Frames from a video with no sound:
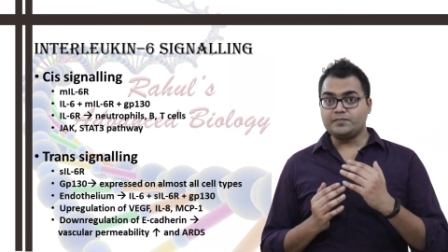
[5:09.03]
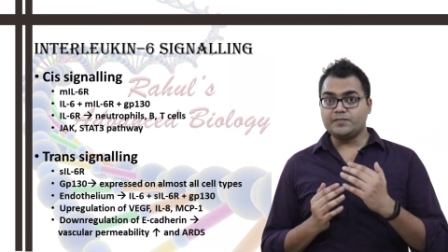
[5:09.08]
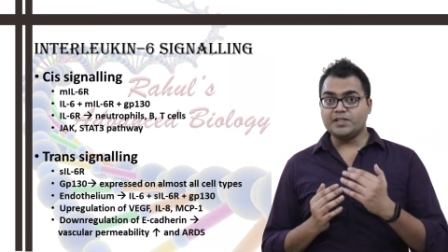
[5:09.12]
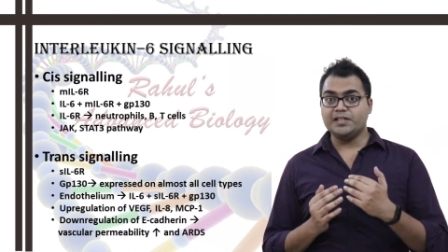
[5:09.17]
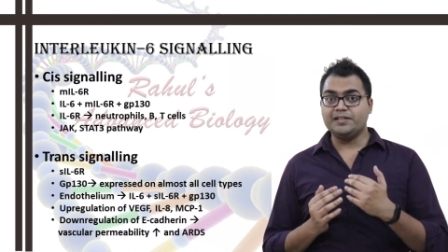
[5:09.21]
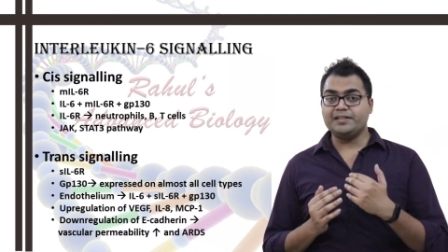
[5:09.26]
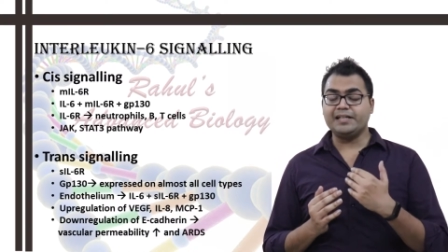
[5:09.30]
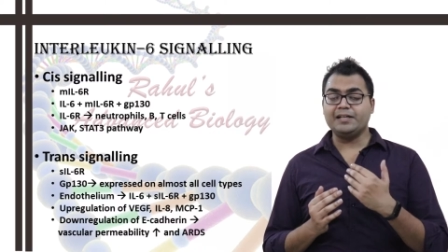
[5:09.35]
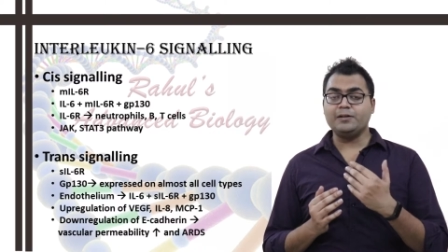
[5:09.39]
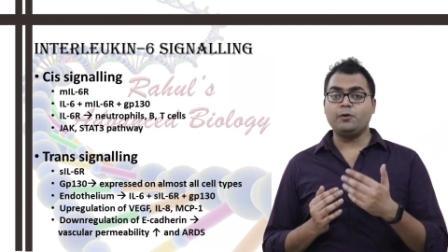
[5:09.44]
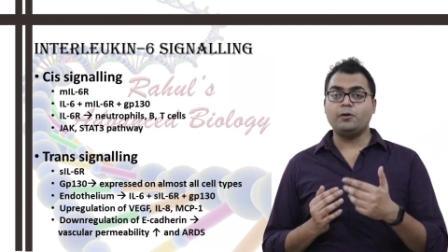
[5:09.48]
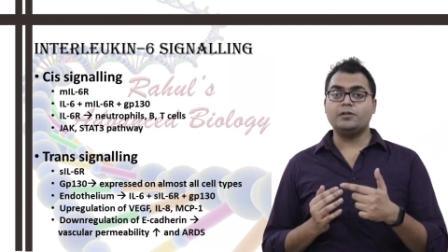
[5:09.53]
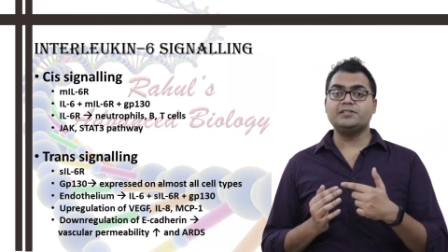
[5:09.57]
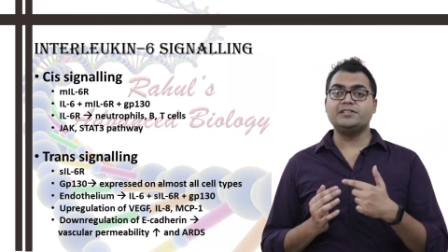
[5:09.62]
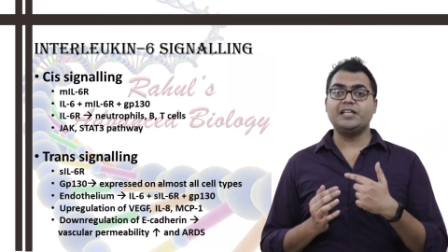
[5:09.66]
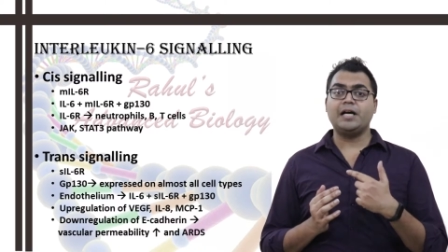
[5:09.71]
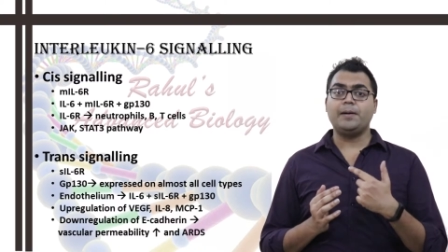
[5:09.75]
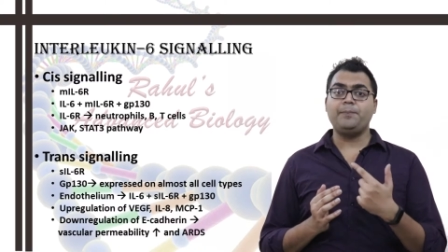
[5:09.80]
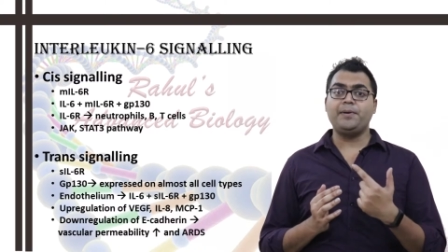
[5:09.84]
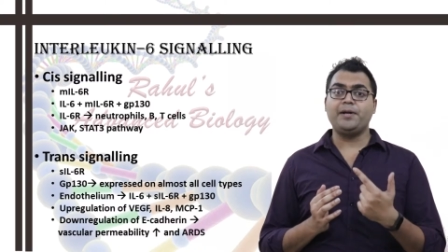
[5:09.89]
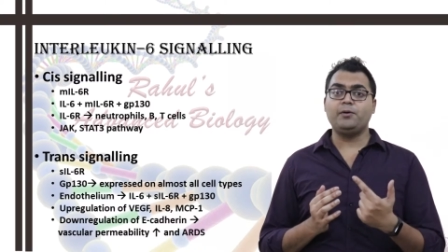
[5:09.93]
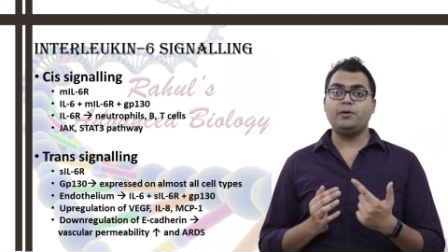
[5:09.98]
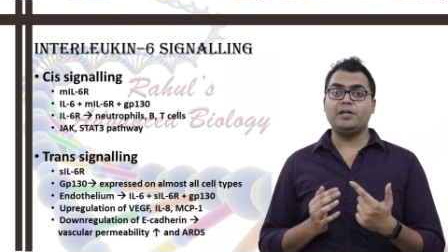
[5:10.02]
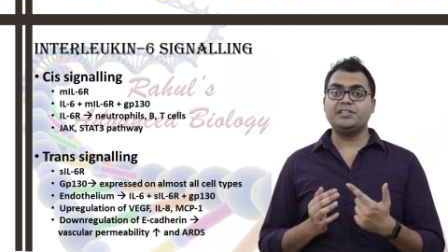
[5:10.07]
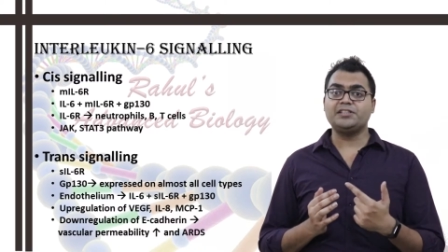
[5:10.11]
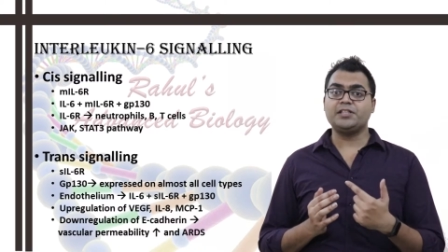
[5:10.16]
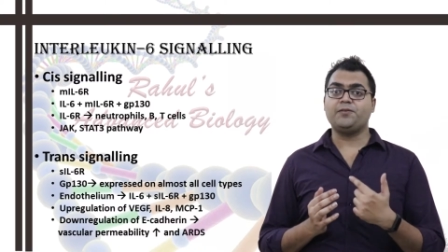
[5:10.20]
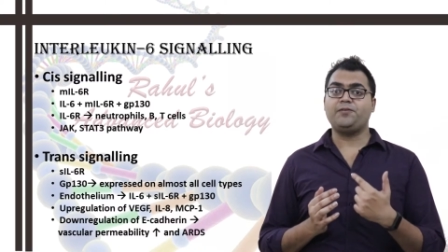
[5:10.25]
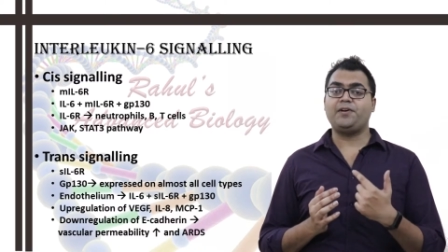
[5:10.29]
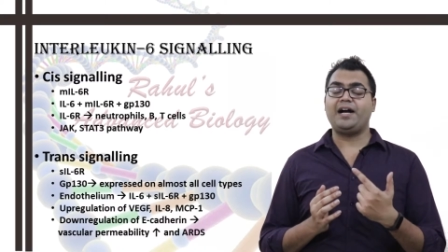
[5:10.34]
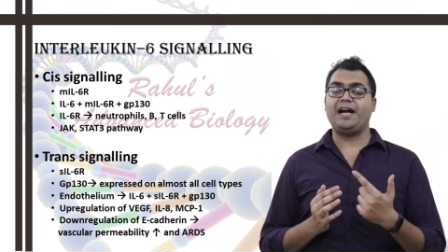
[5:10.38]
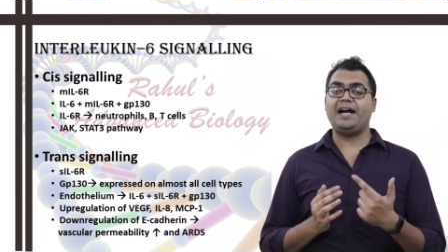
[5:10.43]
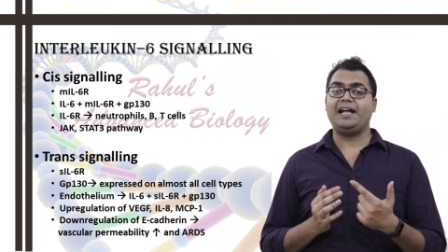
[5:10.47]
It can cause the upregulation
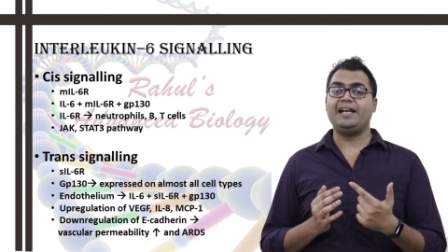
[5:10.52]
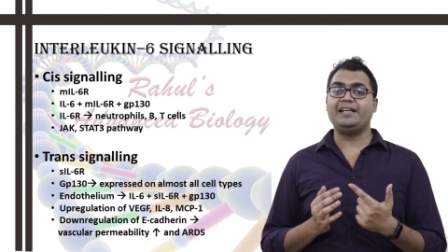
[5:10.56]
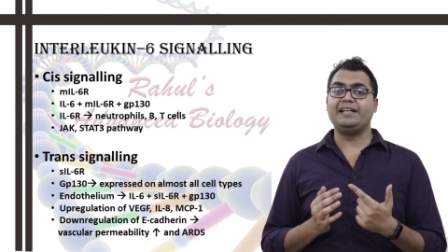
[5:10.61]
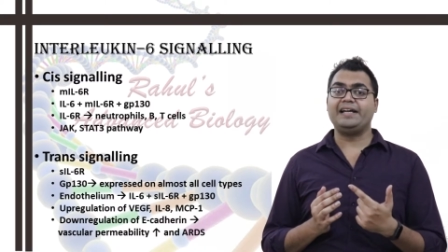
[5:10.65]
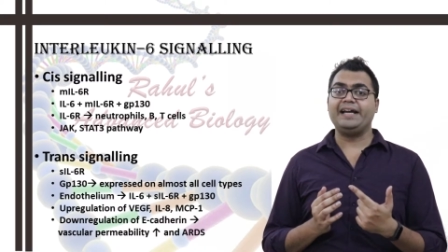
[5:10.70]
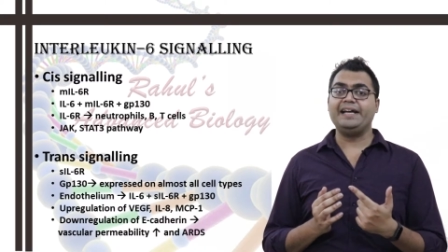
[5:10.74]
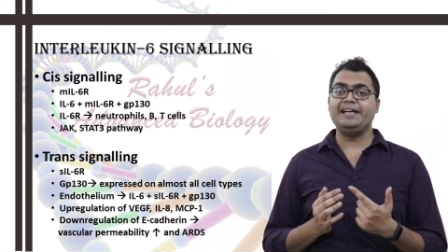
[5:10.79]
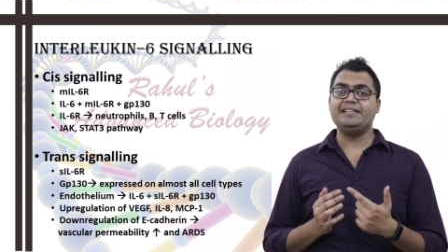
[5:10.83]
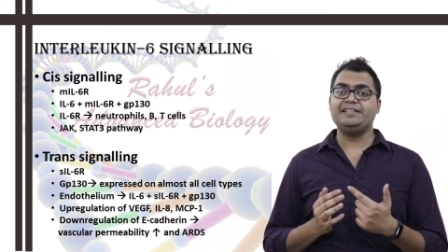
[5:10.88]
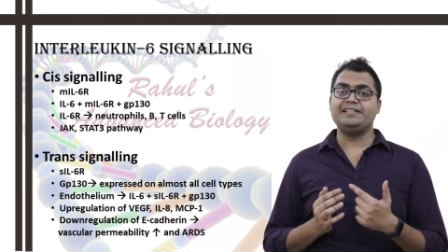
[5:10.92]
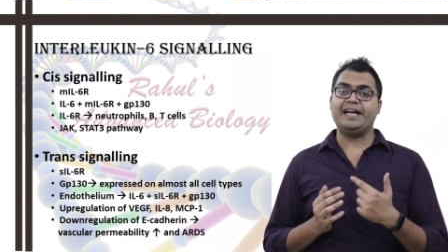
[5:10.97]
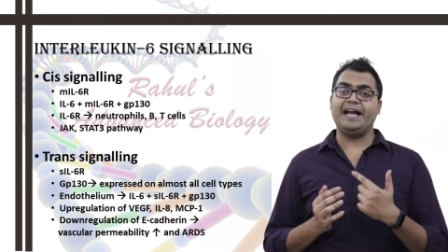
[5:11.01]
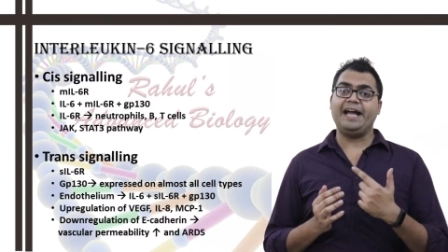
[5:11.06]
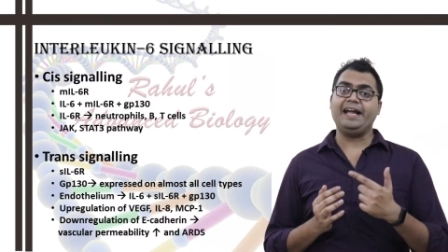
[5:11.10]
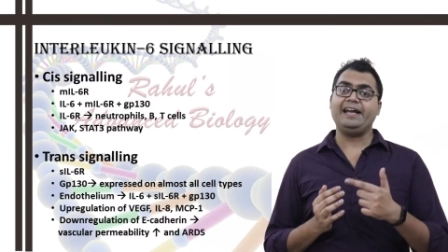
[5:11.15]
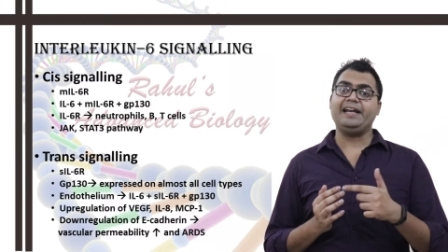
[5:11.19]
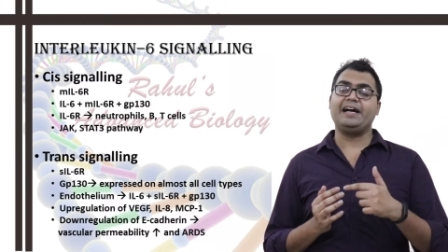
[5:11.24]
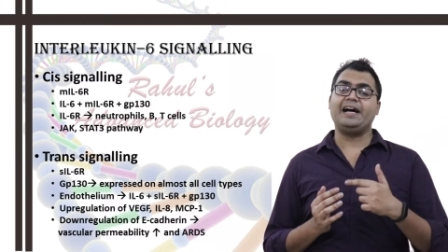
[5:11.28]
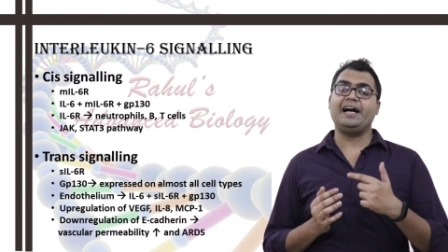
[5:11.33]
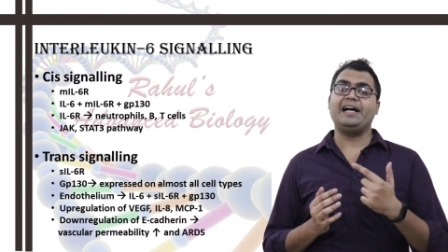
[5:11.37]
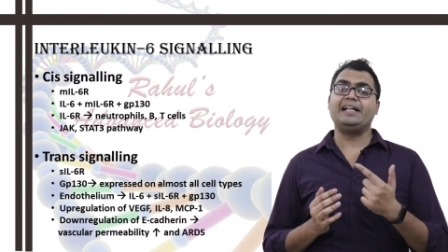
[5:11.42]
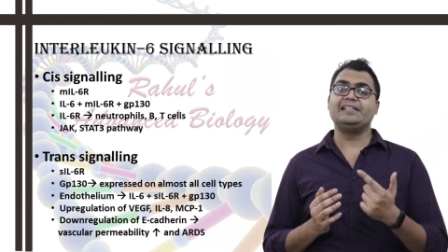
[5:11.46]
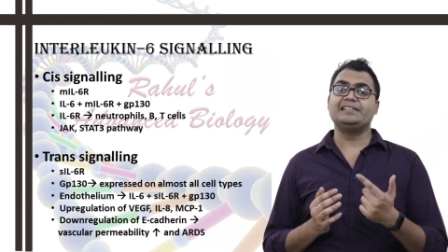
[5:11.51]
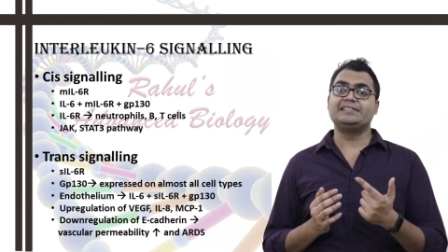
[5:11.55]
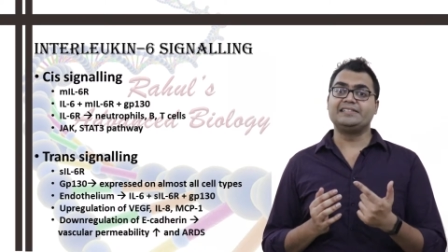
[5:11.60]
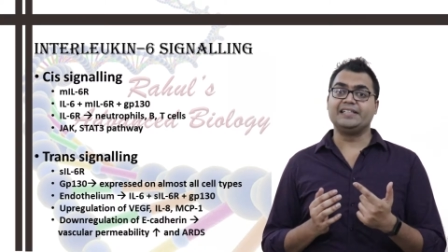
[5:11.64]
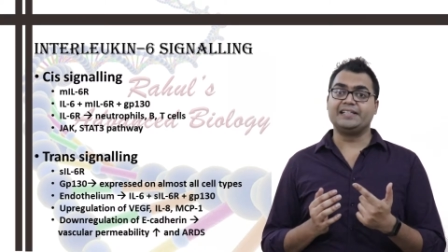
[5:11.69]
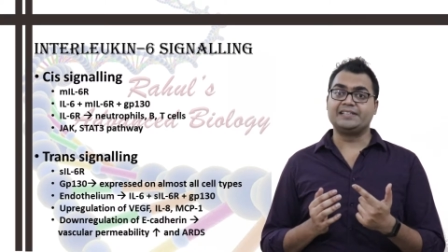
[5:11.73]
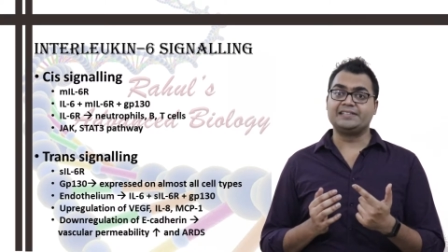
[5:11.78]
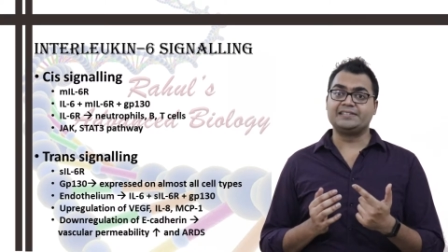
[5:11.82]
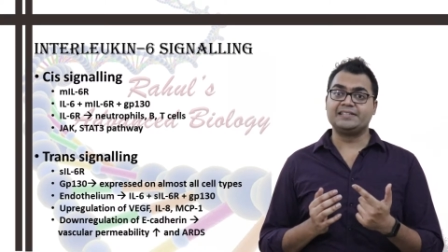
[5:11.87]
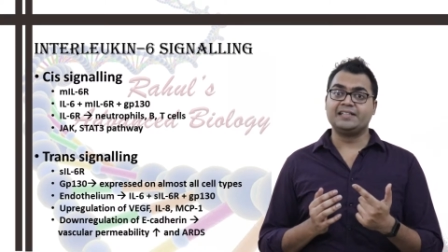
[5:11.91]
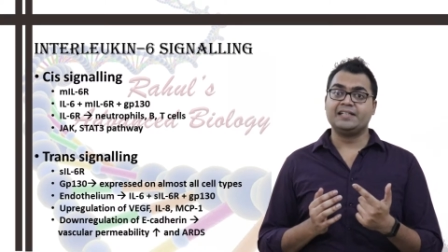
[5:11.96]
of IL-8 and
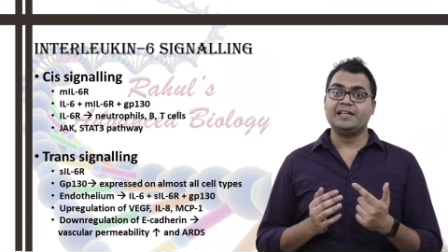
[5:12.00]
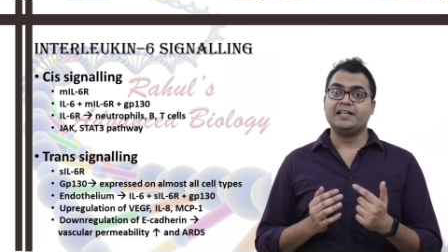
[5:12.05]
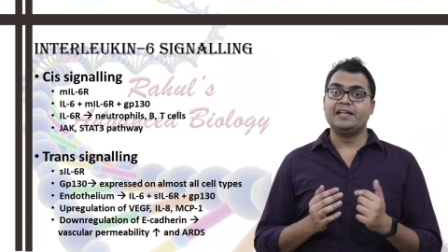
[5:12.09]
IL-6.